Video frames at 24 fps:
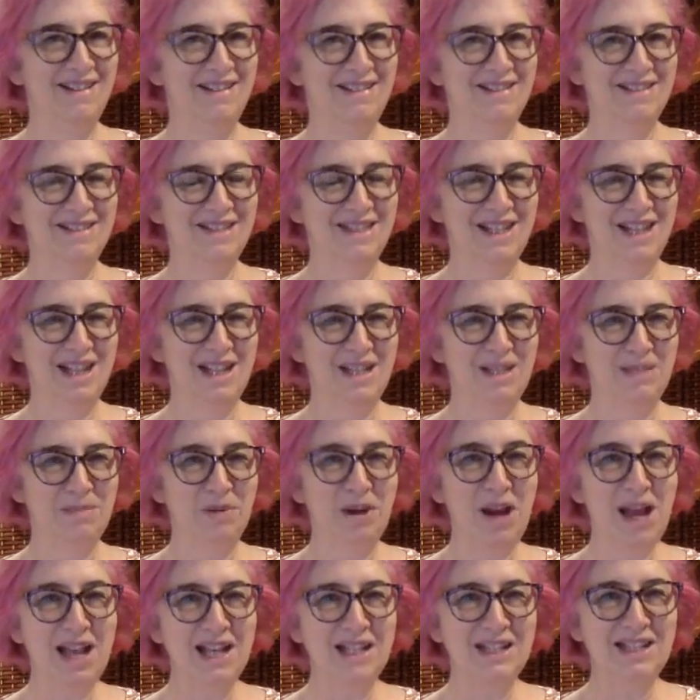today's
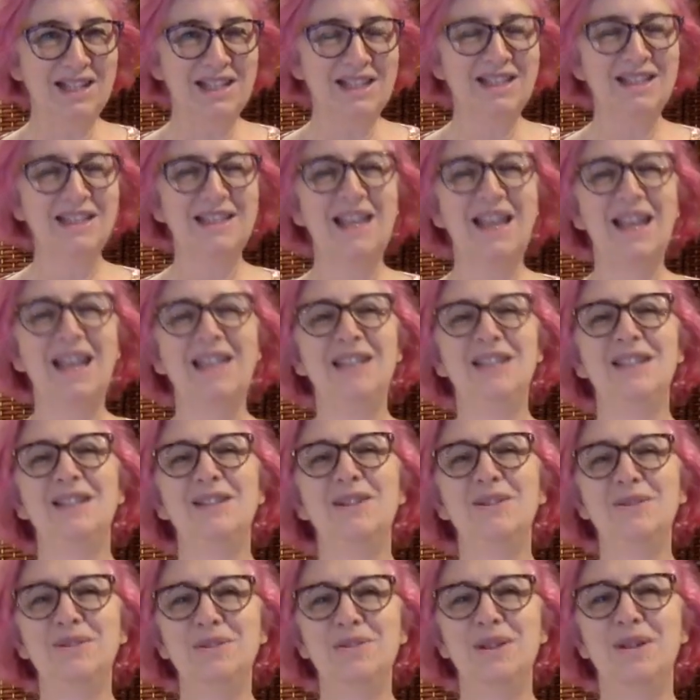practice and to
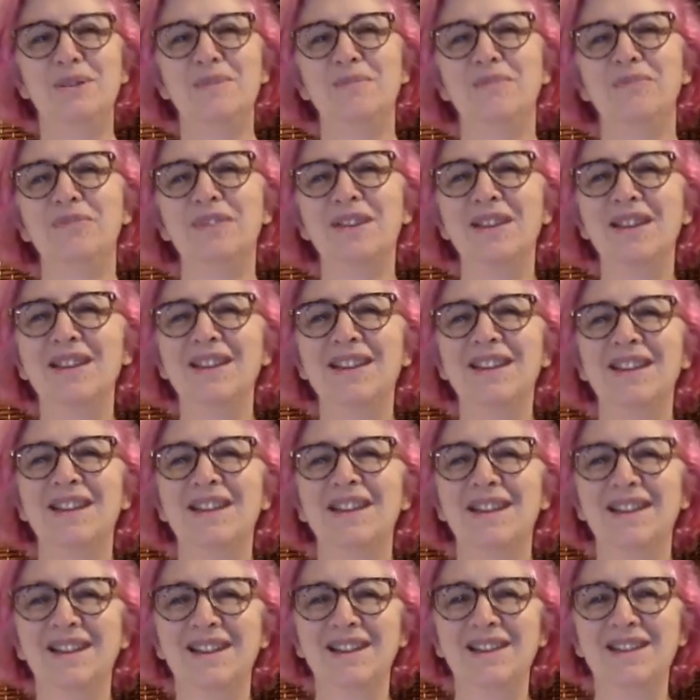use
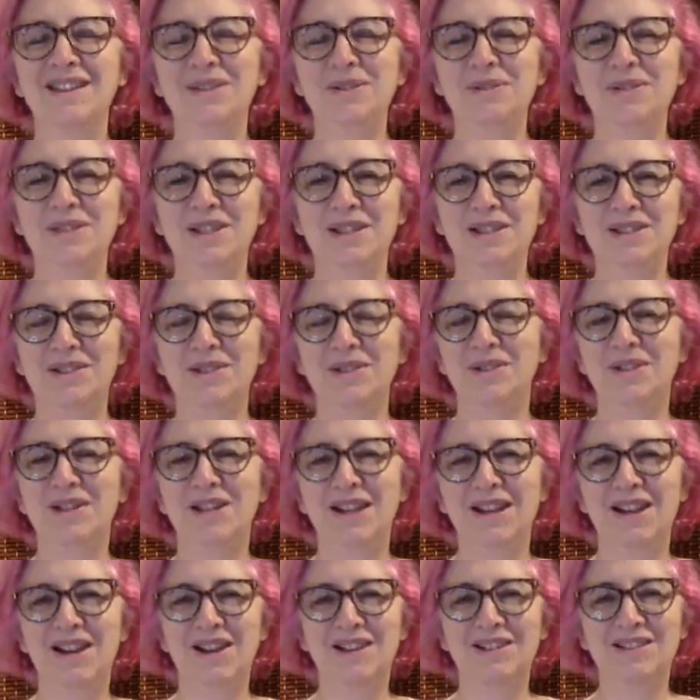it during
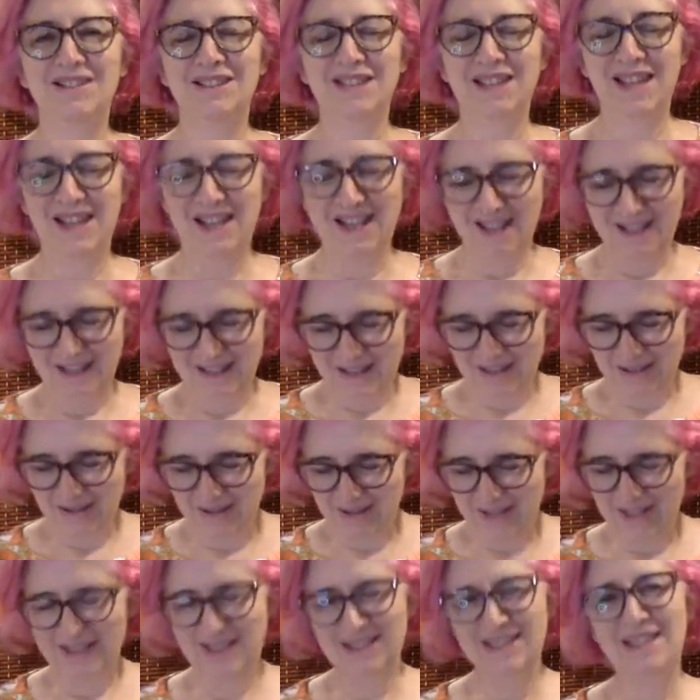our day. So
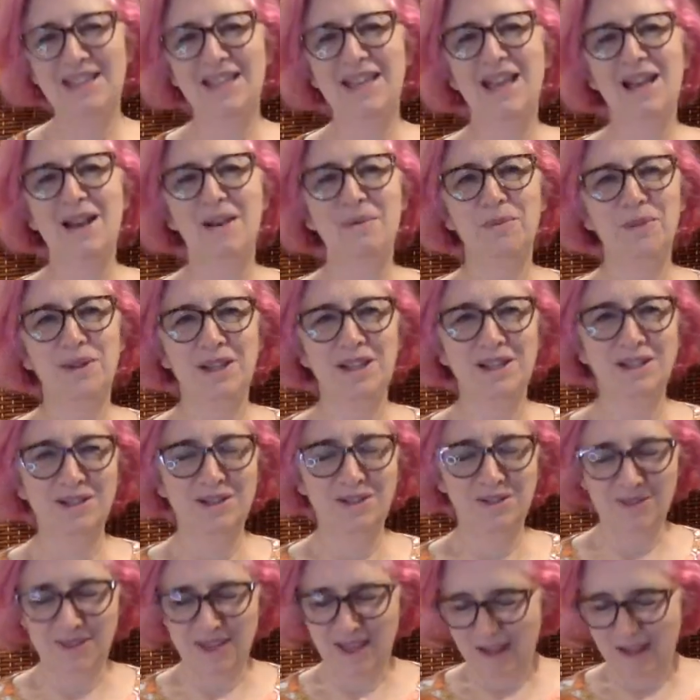let's see how we can do that.